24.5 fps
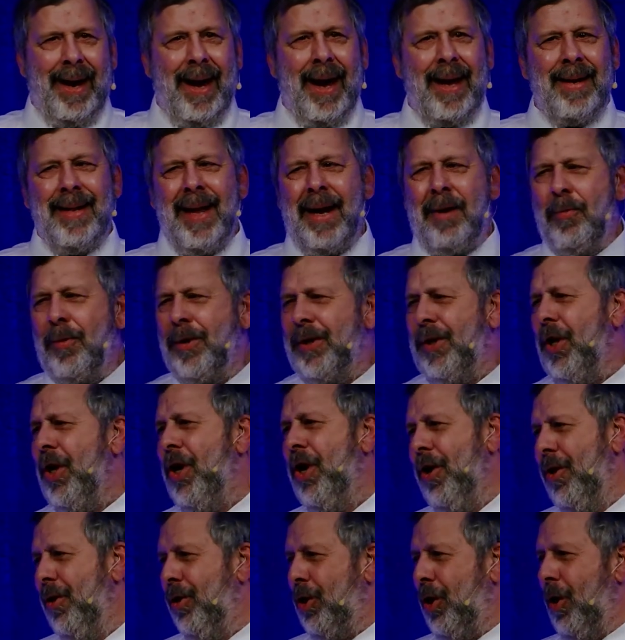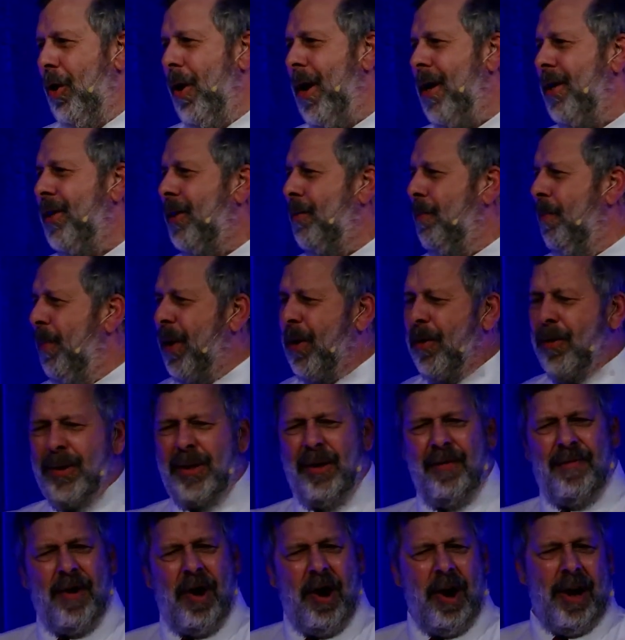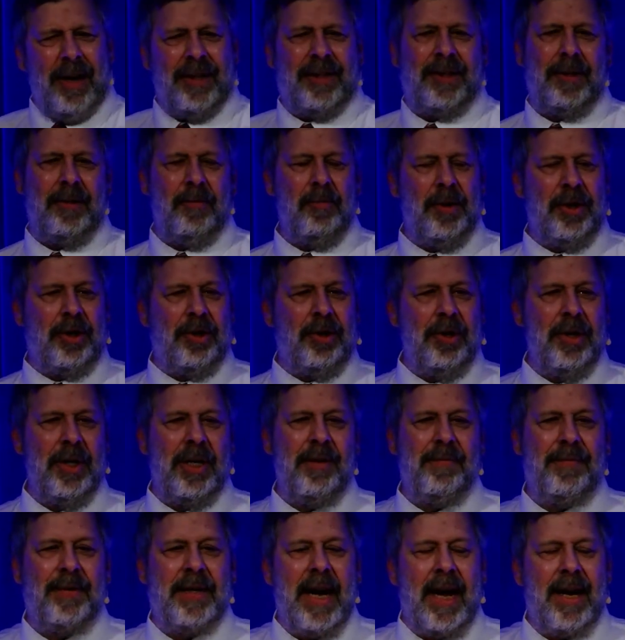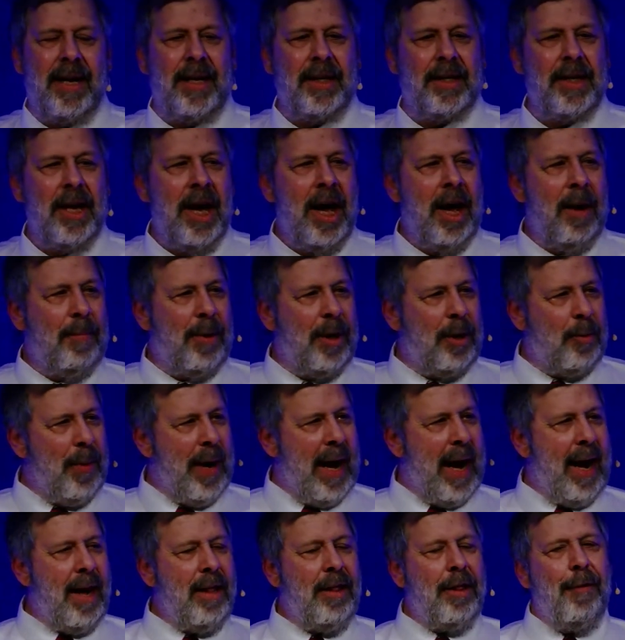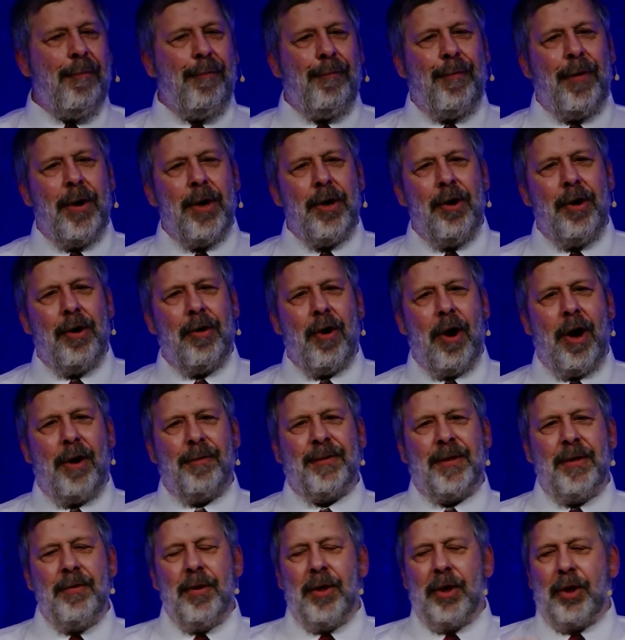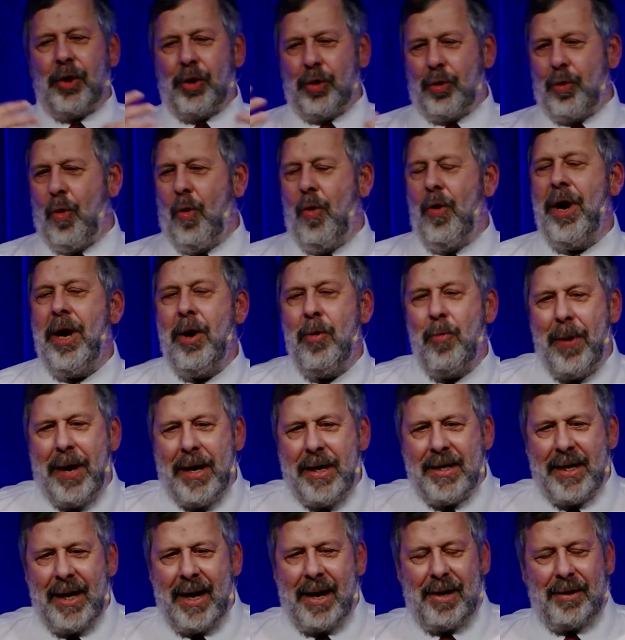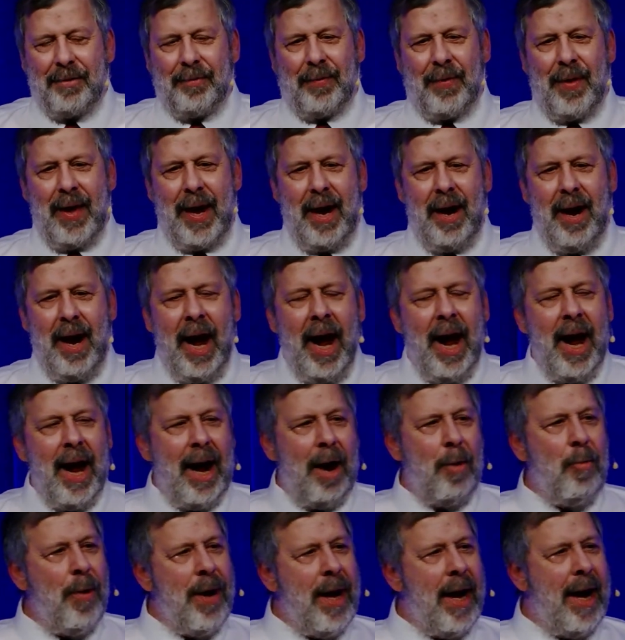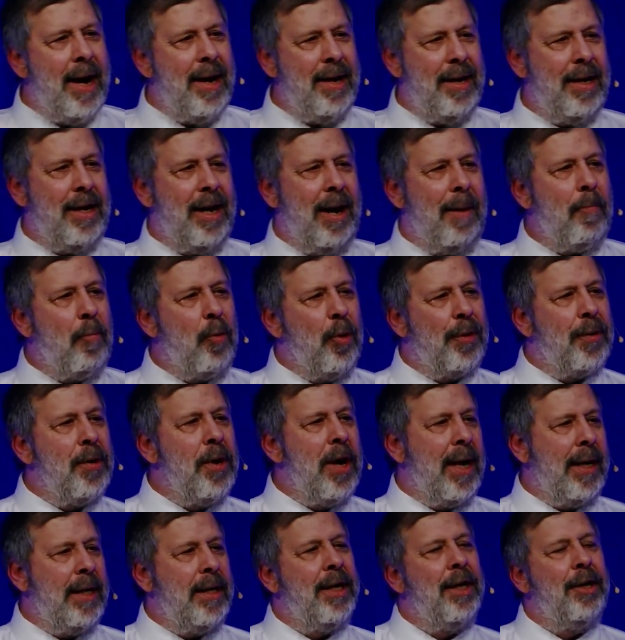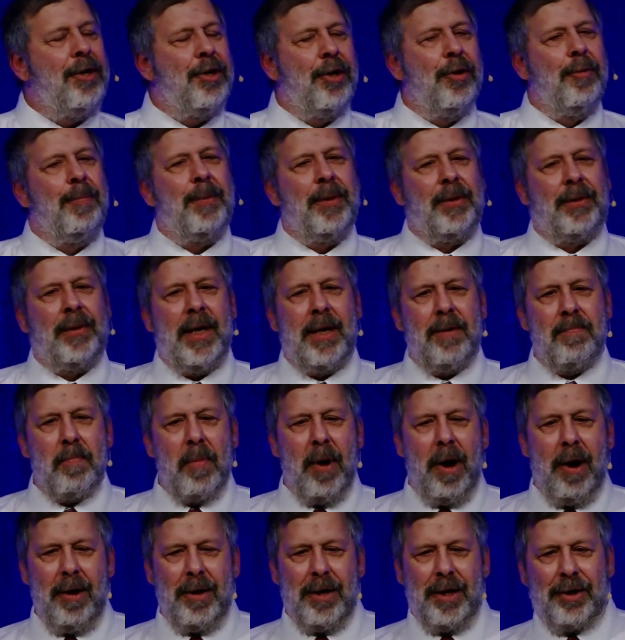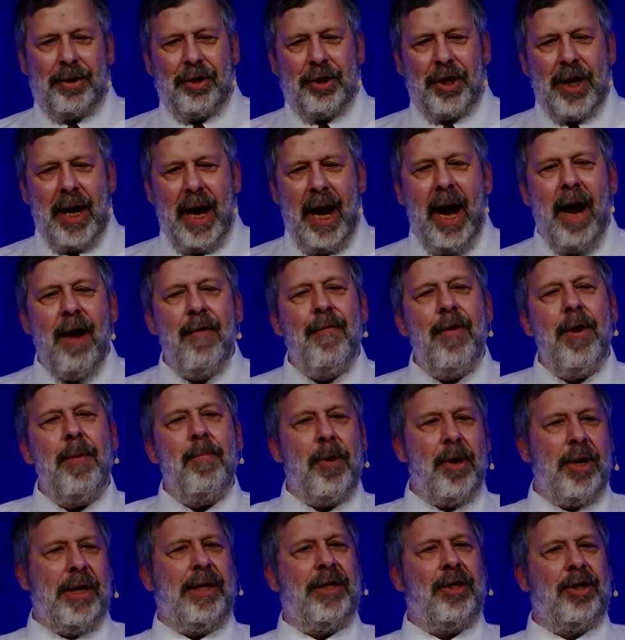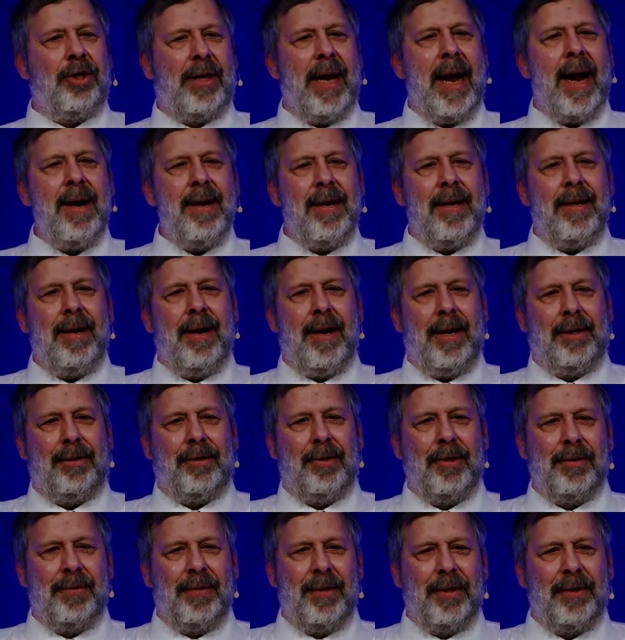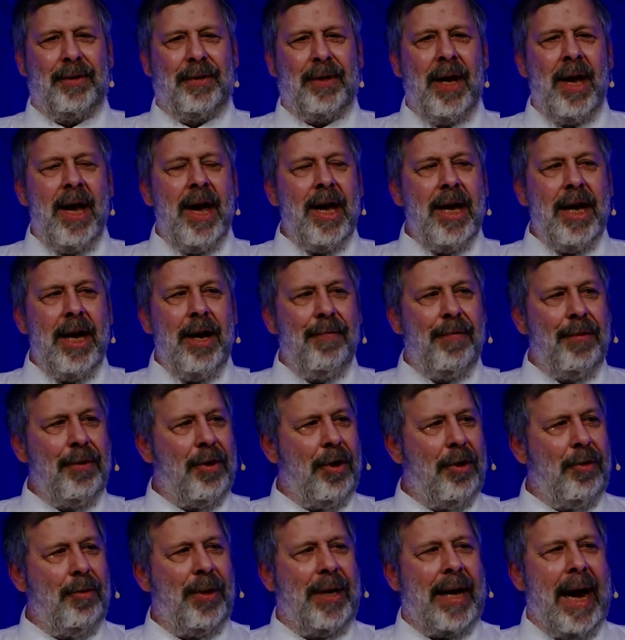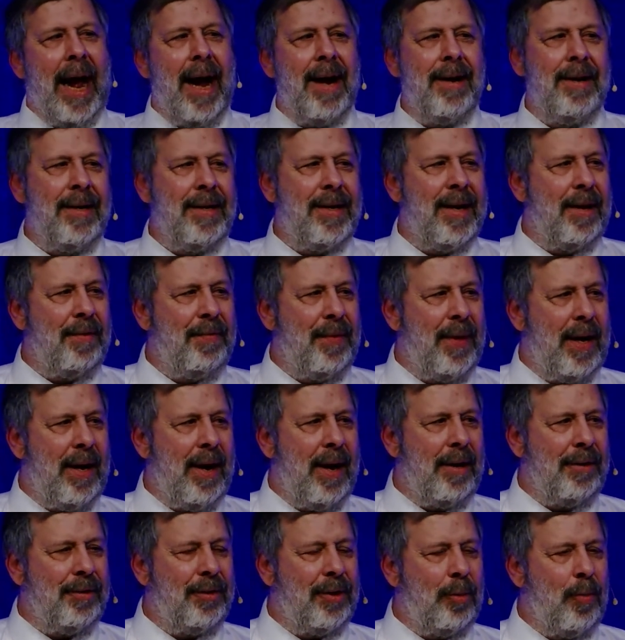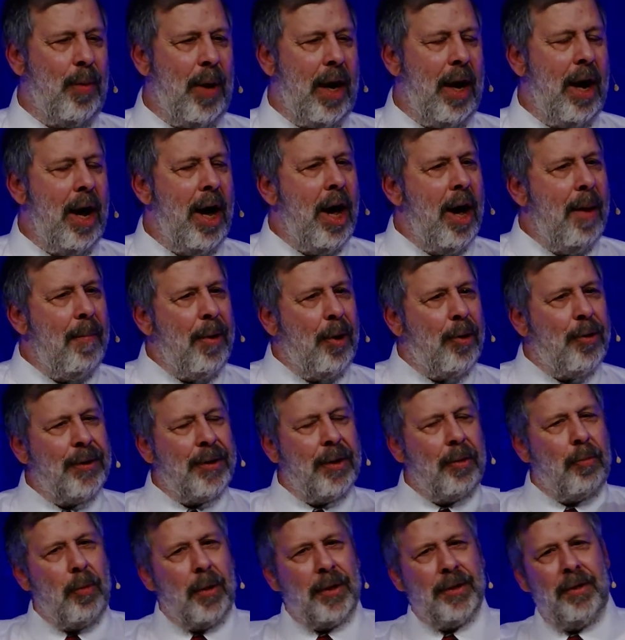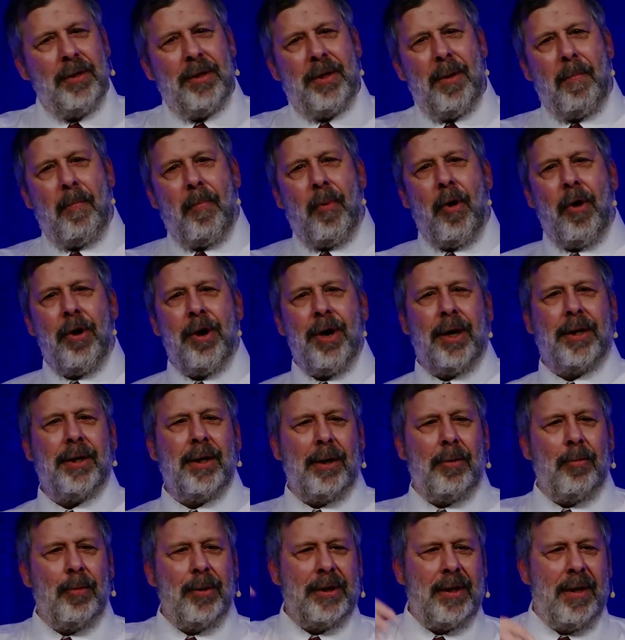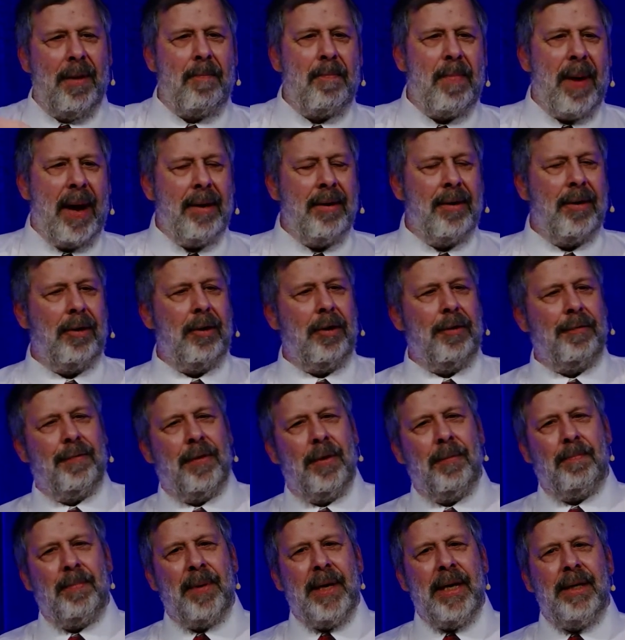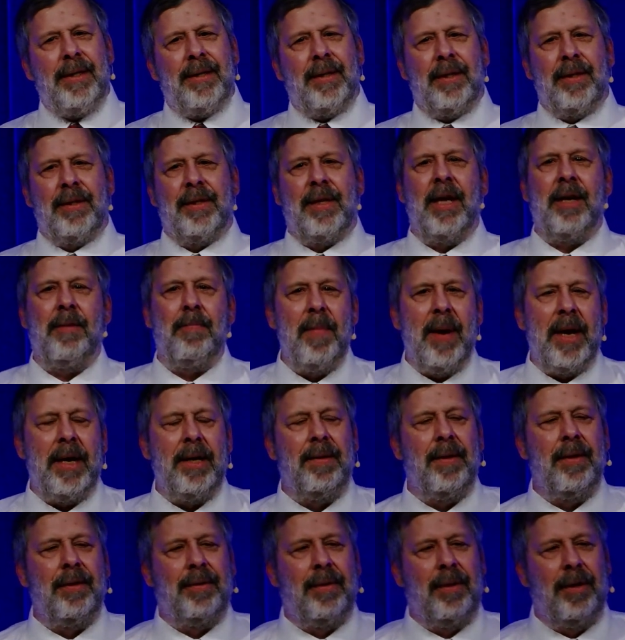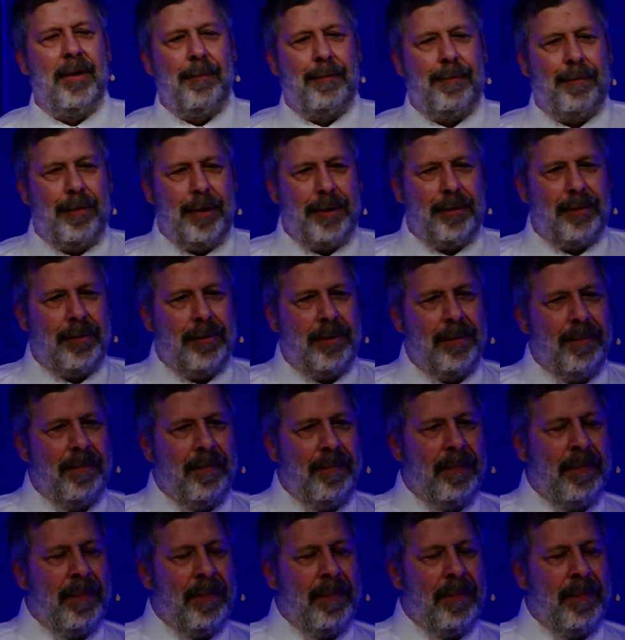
And that was a huge loss because of cost, and we shouldn't have done it. But we had the photographs, and the story went out there, and we ended up with 92% market share. Everybody standardized on this, even though it hadn't done that elsewhere, because it wasn't the product, it was the bundle of the pieces that made the difference.